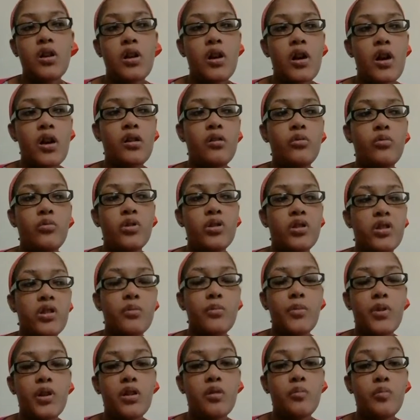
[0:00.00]
I don't want to get
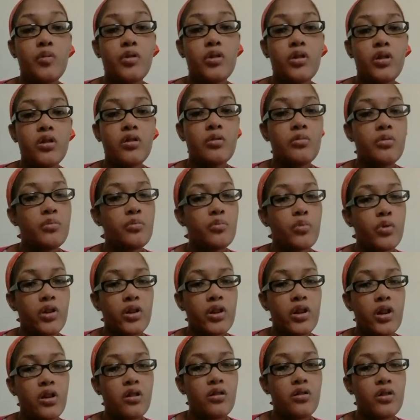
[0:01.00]
makeup on him and break
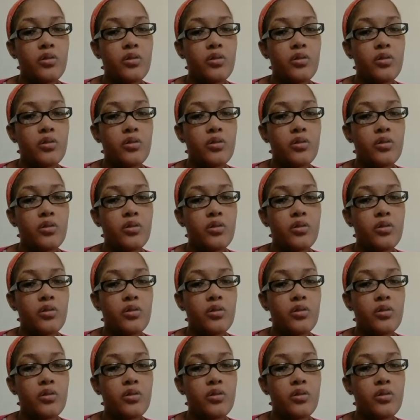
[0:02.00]
out.